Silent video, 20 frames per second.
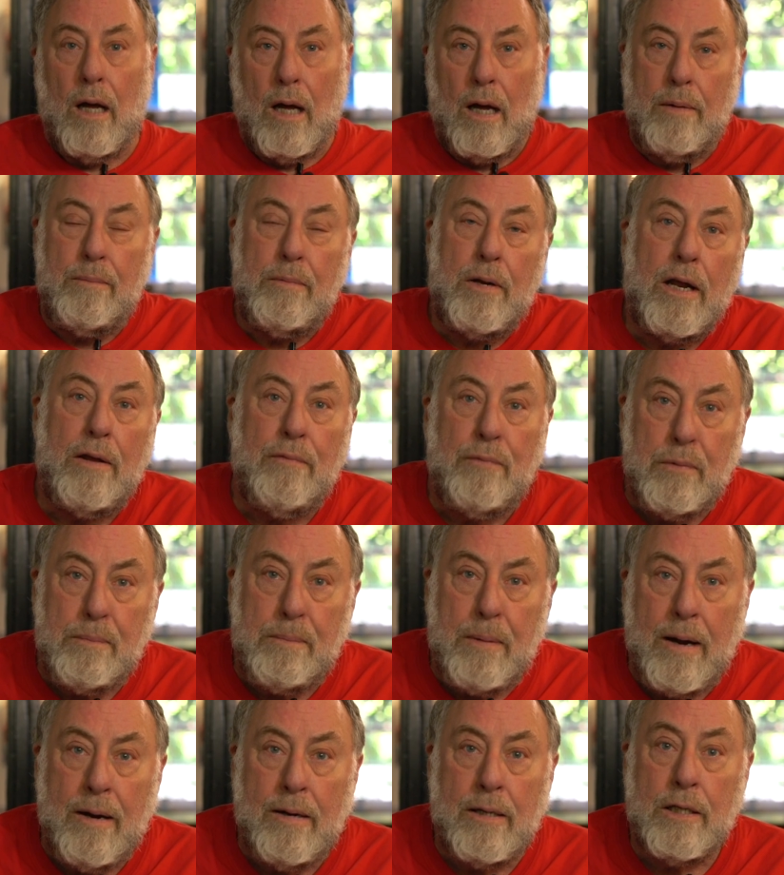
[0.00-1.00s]
I'm David
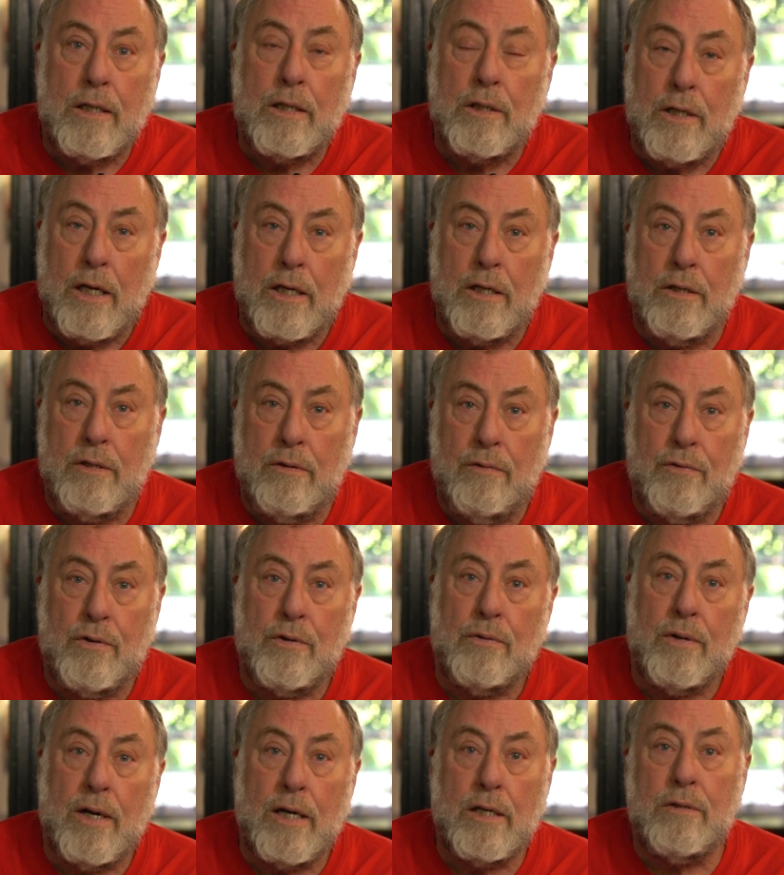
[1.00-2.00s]
Barritt, Executive
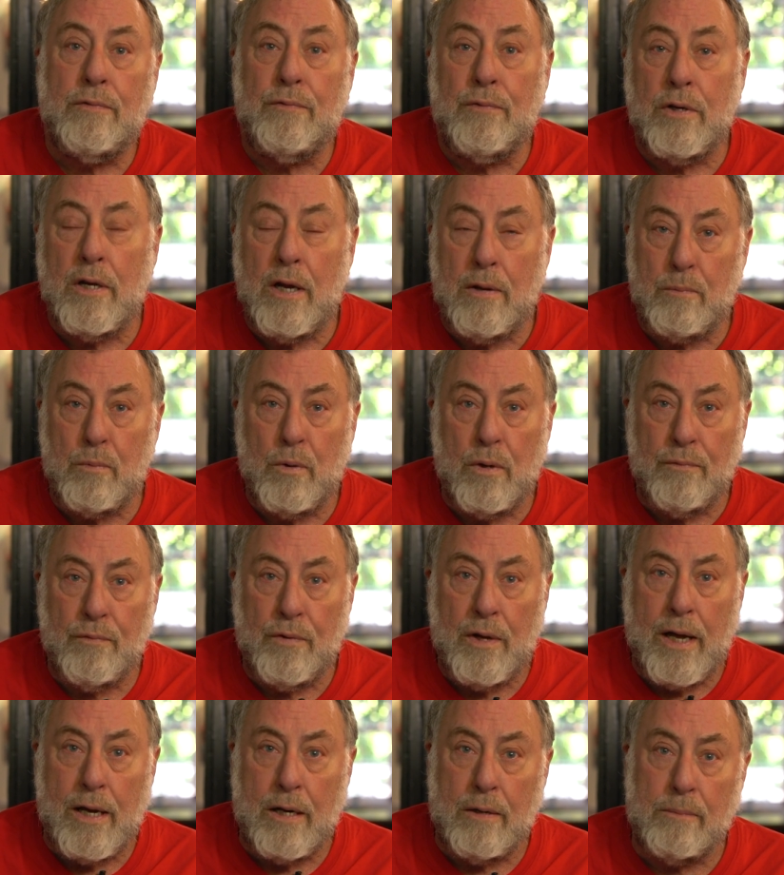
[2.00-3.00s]
Director for Network
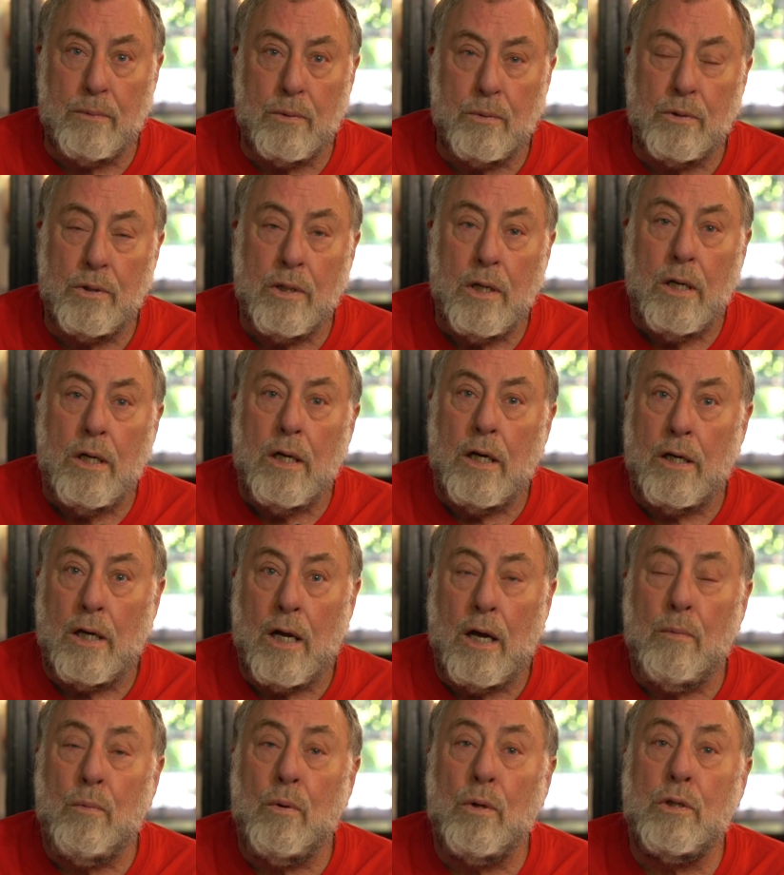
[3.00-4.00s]
for Animals, and
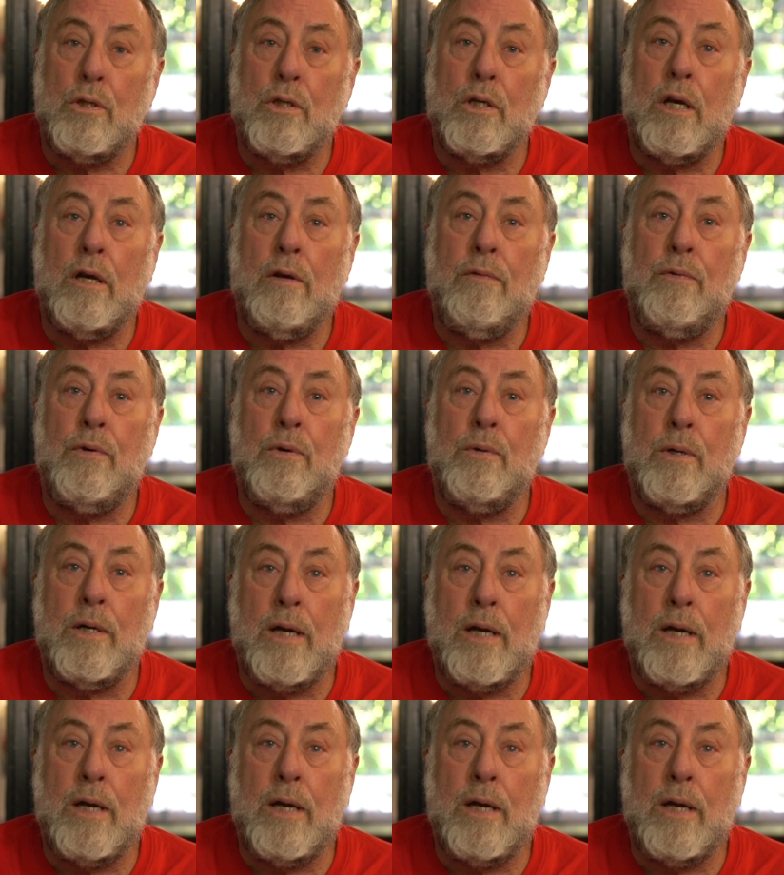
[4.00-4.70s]
I want to give you